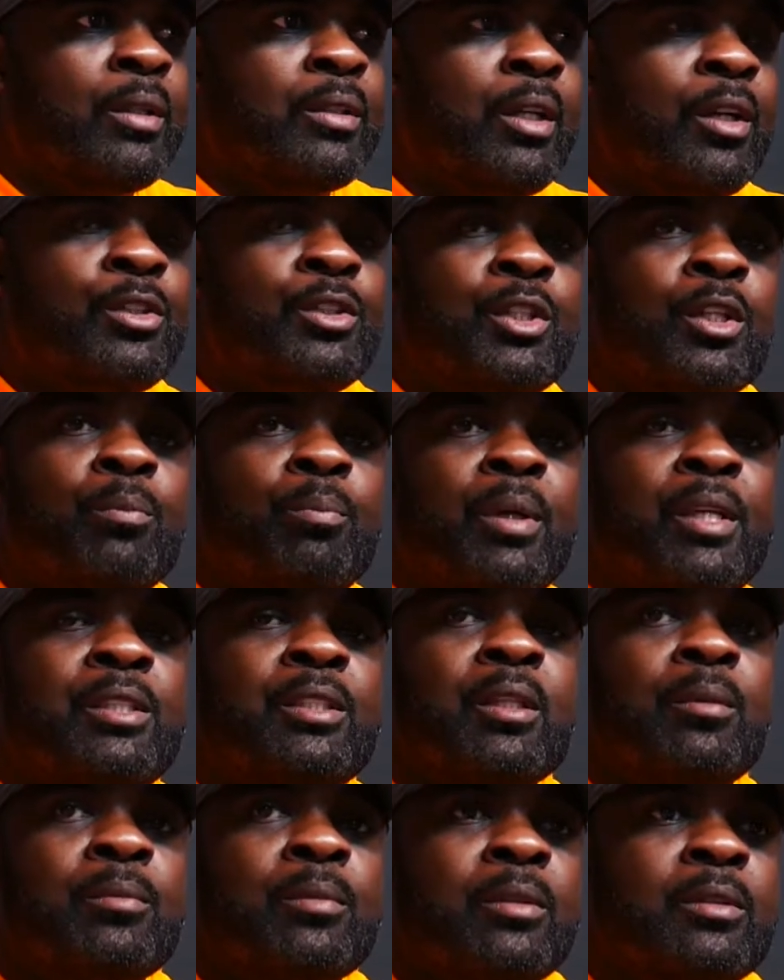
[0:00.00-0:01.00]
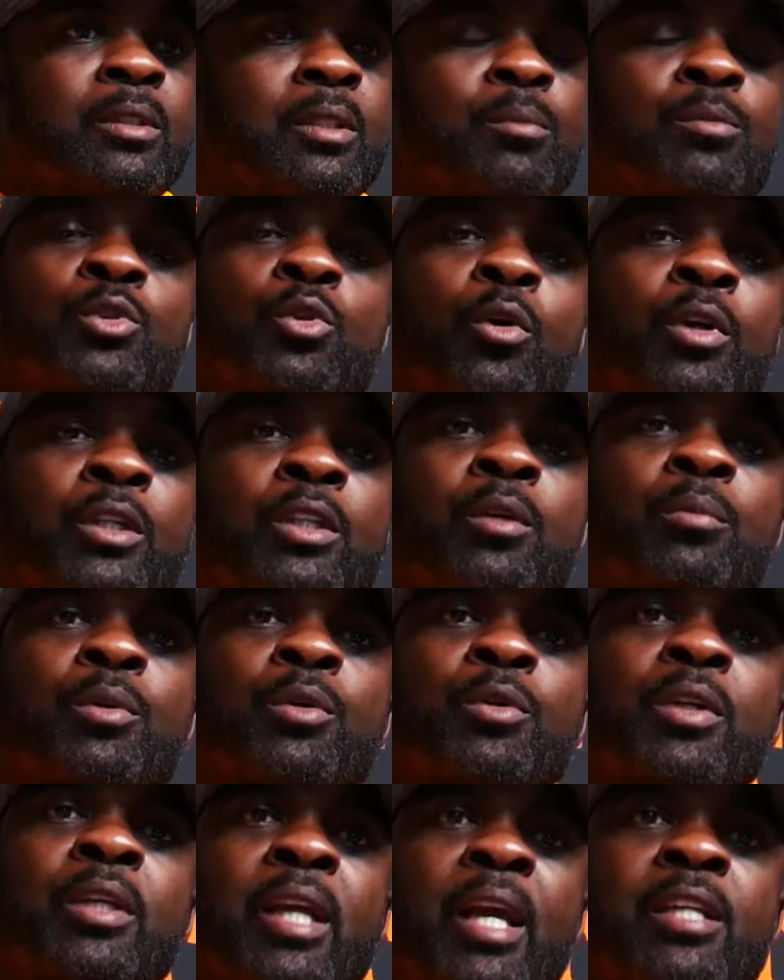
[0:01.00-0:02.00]
There should be some sort of
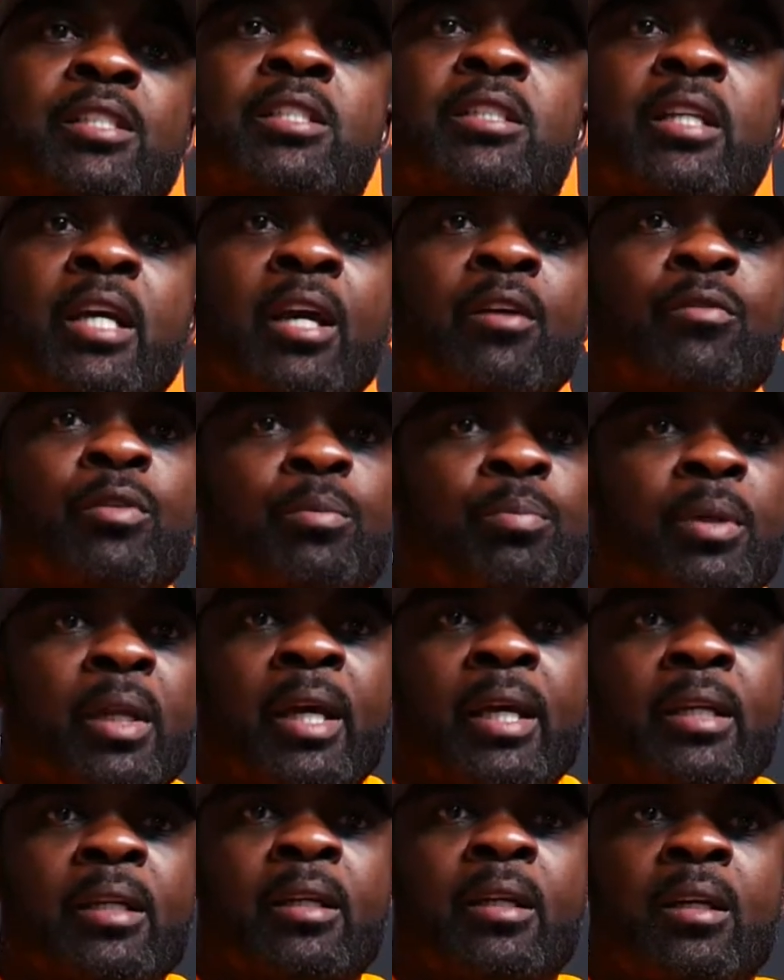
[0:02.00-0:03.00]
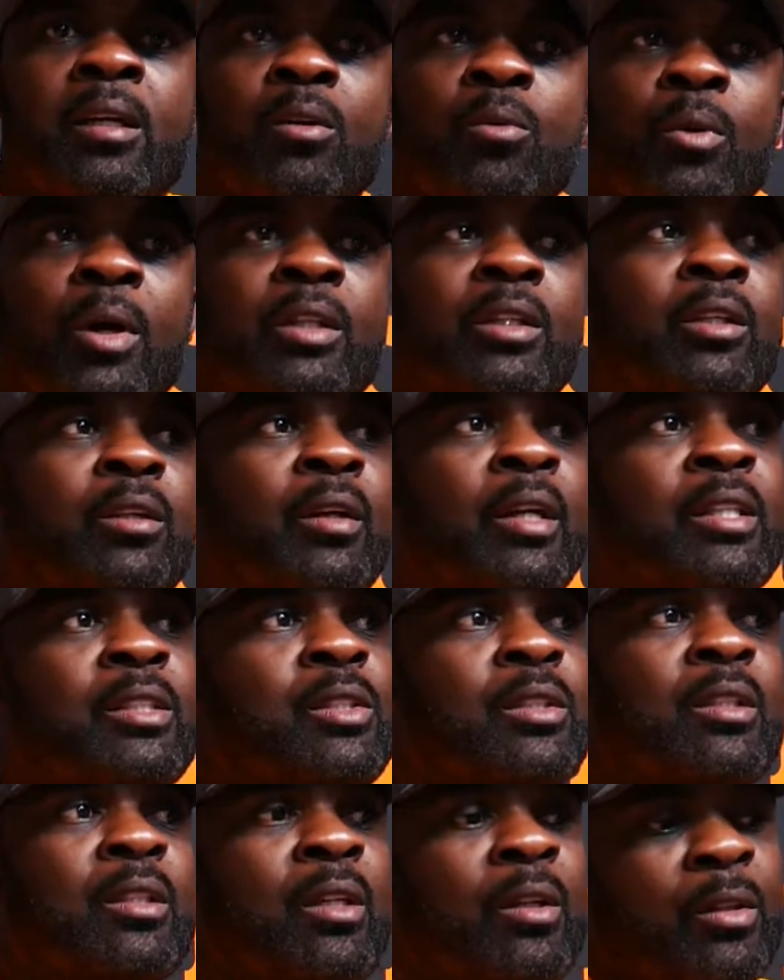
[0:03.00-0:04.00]
communication every play, whether
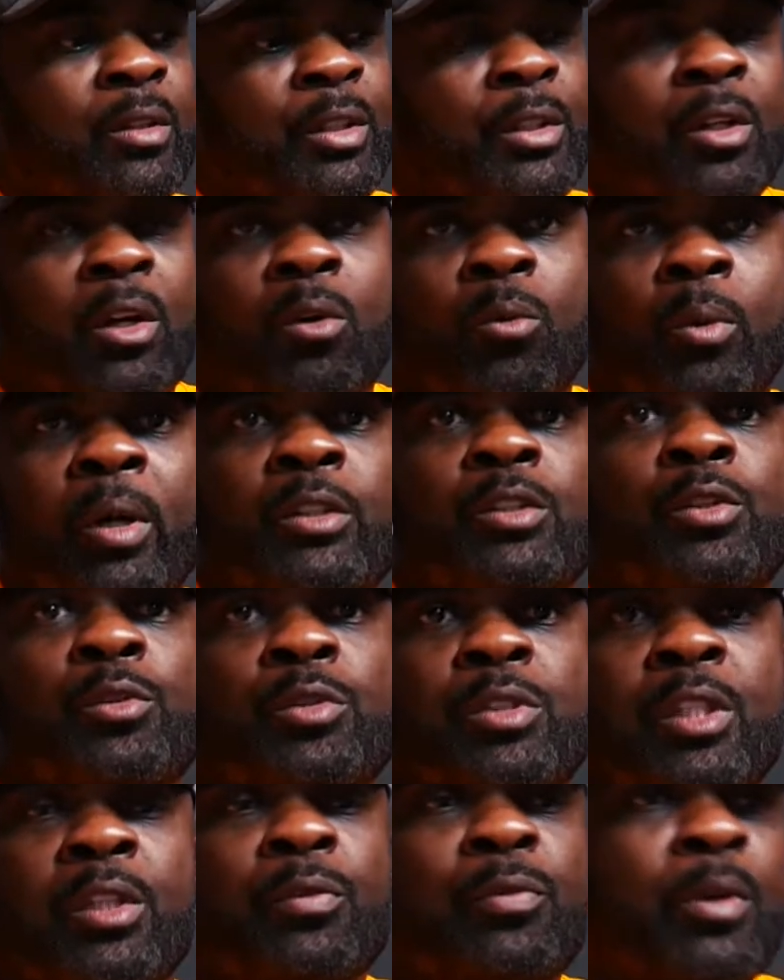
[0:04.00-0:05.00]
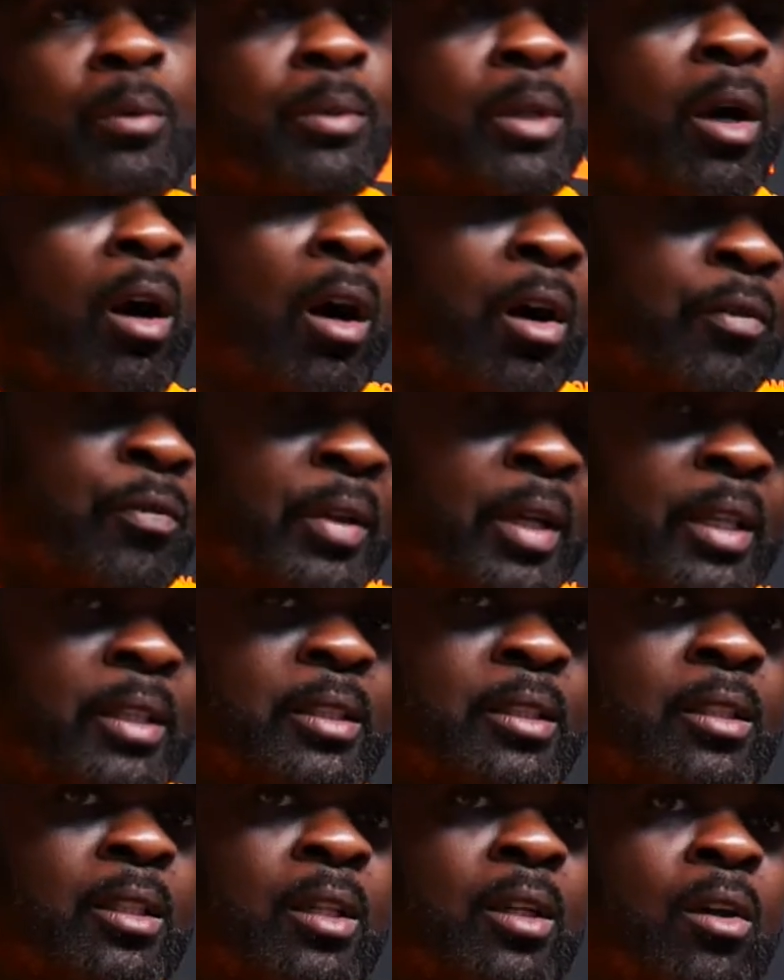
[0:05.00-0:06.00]
it's, you know, what you see from the
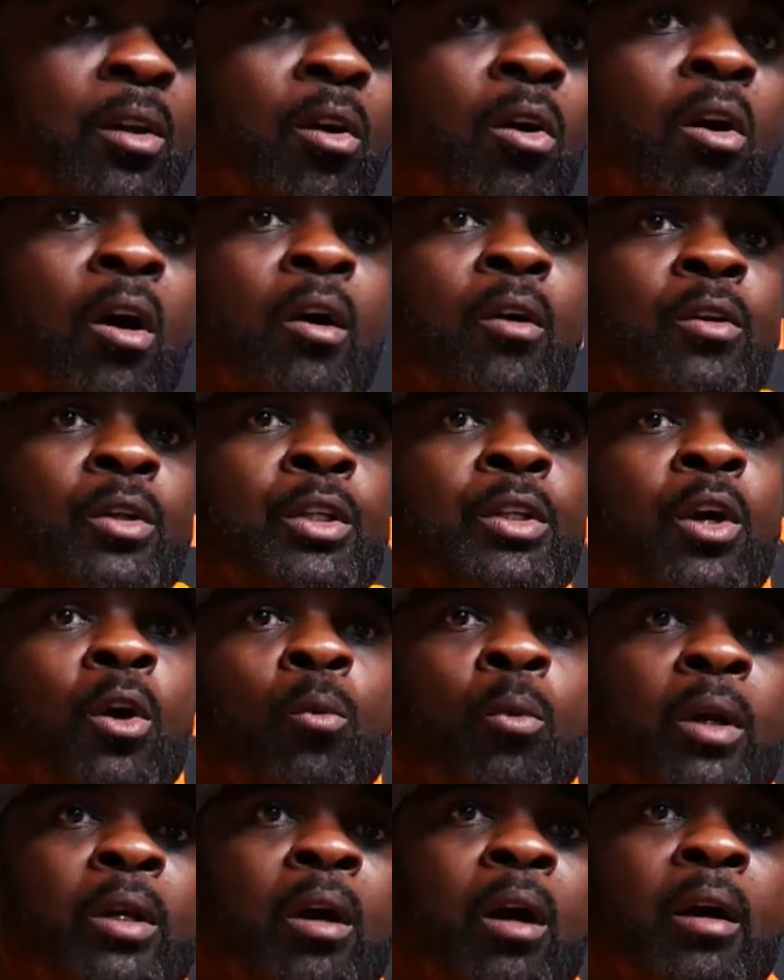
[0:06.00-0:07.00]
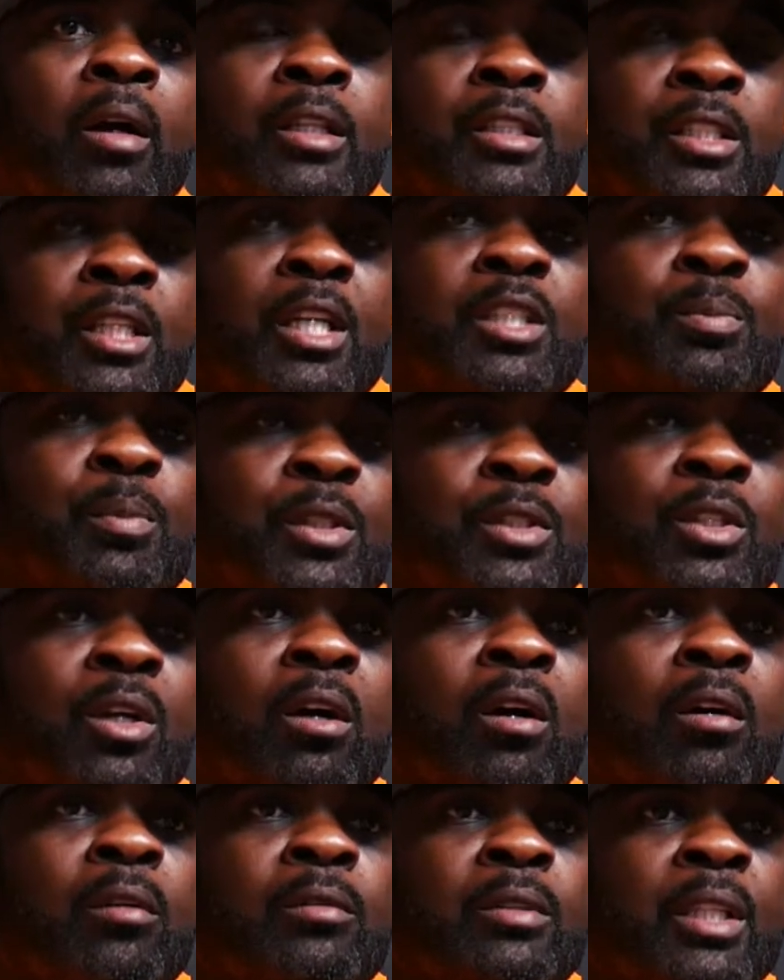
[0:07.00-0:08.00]
offense or, you know, what our adjustments
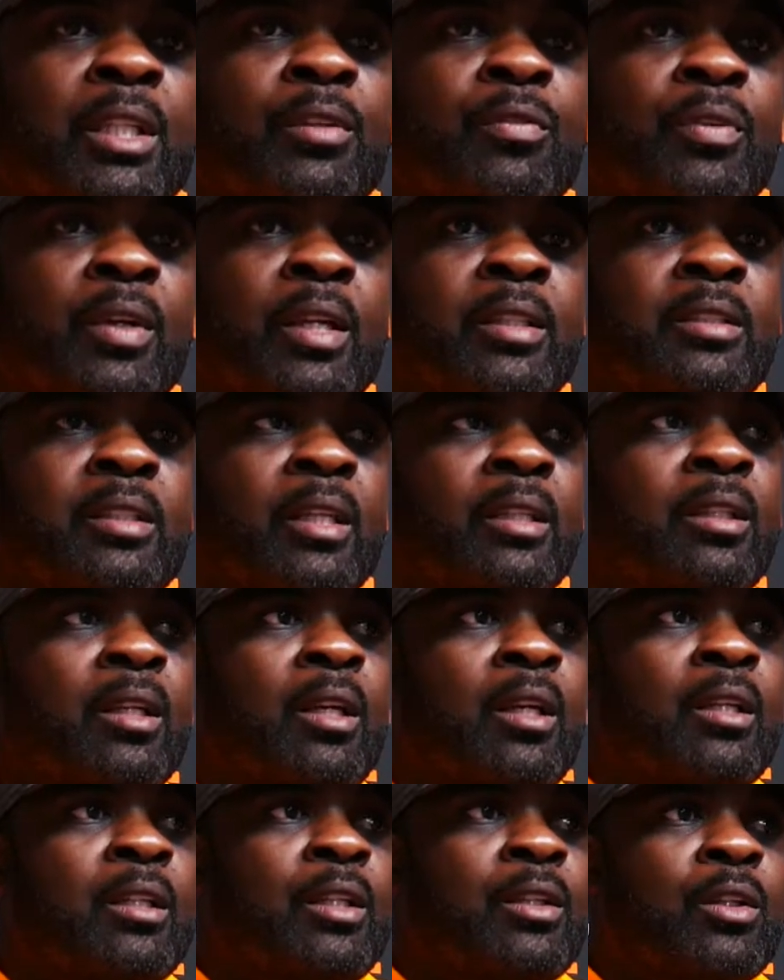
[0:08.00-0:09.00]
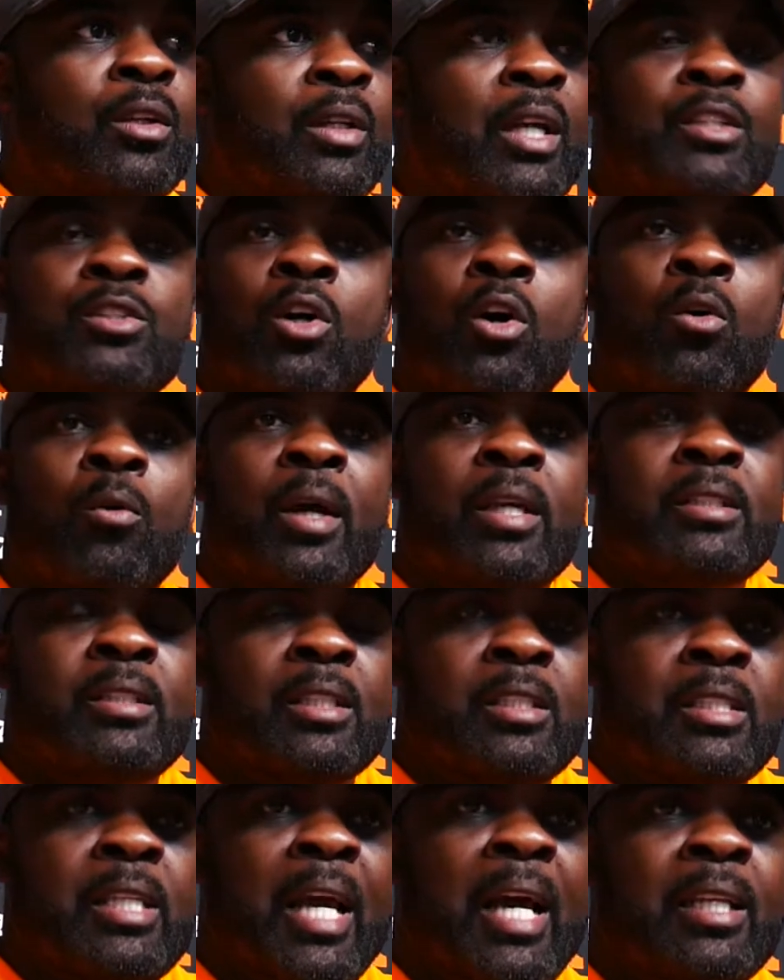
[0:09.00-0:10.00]
are on defense. And, you know, that's always
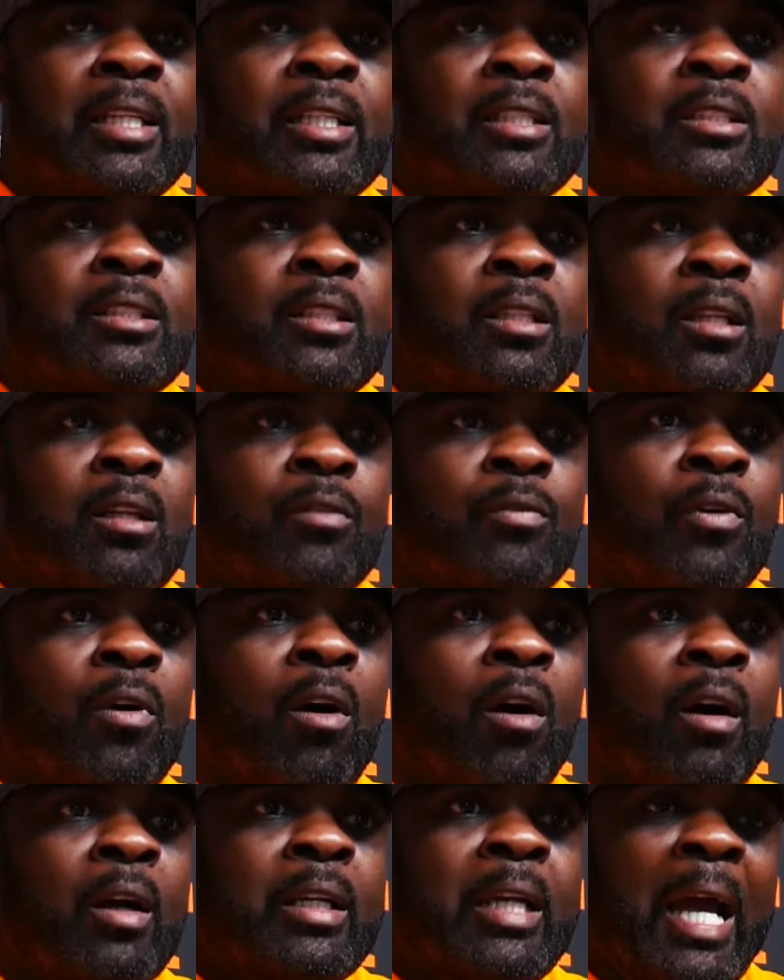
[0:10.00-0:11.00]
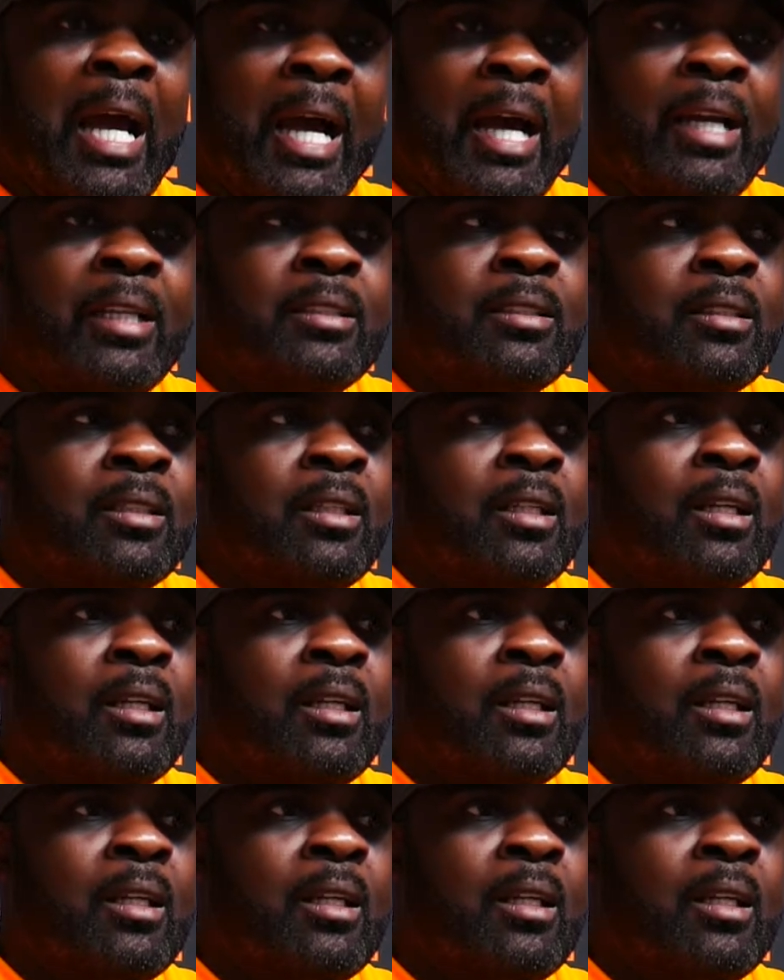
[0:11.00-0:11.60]
the challenge for our guys,